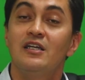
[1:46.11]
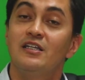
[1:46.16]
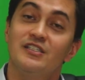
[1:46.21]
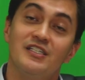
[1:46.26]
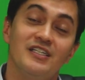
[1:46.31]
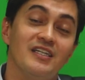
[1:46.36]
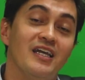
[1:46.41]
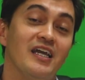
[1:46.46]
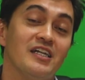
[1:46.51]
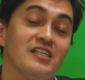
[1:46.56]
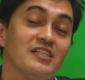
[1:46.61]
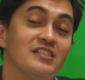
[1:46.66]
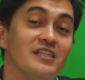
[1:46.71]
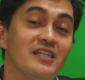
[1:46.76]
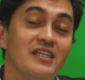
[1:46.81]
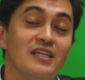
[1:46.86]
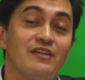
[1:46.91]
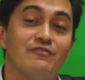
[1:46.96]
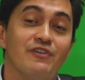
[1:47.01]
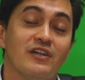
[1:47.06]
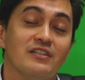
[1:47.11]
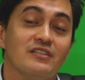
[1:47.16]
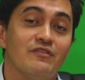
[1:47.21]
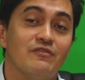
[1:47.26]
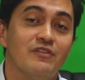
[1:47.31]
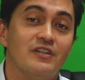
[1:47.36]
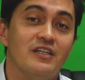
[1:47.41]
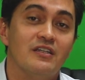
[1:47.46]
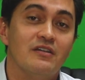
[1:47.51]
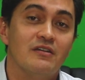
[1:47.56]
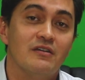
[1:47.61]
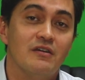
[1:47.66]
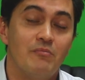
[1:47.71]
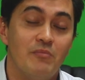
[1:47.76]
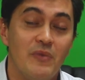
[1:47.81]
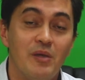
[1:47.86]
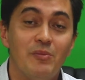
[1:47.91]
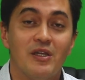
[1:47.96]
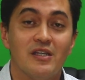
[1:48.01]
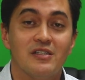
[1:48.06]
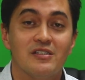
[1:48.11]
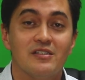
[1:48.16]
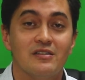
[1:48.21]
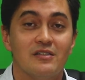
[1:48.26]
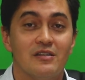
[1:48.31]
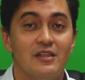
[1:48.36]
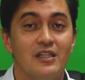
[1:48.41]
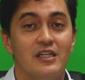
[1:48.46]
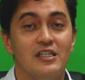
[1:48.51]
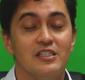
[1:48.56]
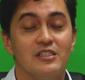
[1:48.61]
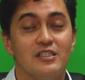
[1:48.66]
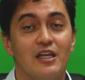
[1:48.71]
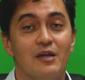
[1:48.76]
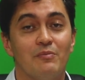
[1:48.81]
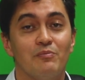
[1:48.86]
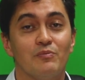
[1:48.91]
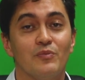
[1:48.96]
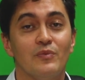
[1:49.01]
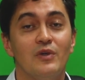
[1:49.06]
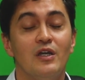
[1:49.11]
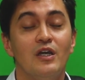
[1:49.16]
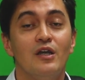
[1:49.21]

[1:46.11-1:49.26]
THC effectively mimics these our